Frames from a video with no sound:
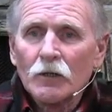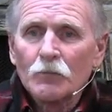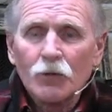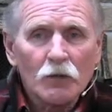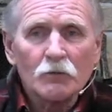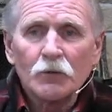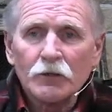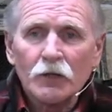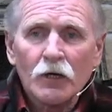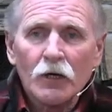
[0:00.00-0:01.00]
Probably
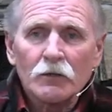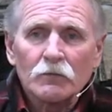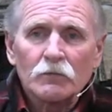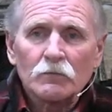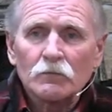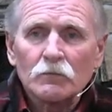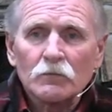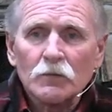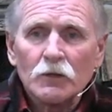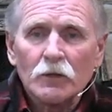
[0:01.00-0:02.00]
not.
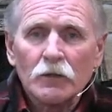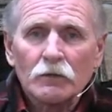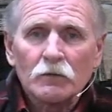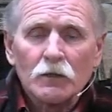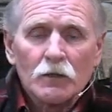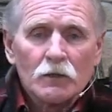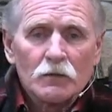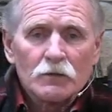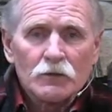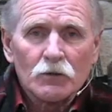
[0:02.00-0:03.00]
Yeah.
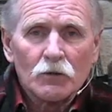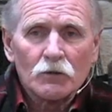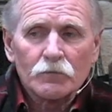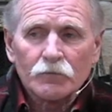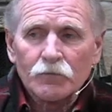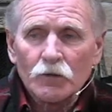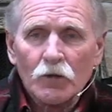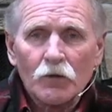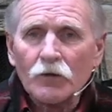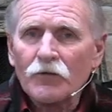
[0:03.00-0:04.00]
So for
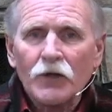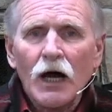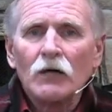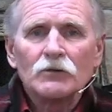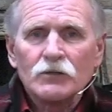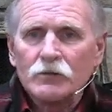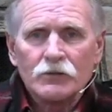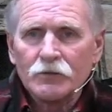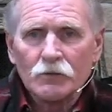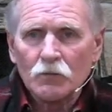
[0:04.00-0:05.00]
all the thousands
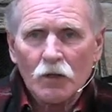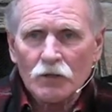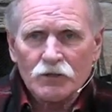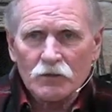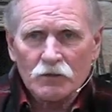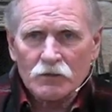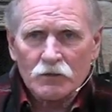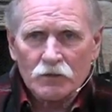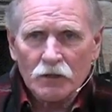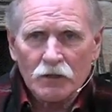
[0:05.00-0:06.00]
that are watching us
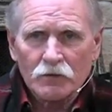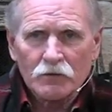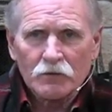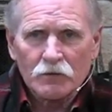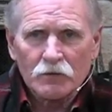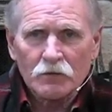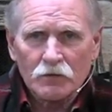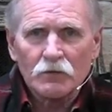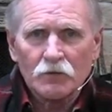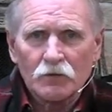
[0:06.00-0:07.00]
tonight,
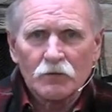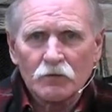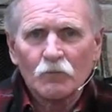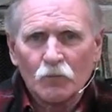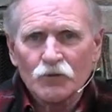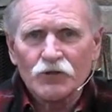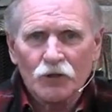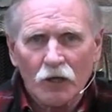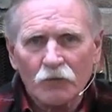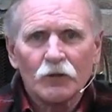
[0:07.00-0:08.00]
we're sorry we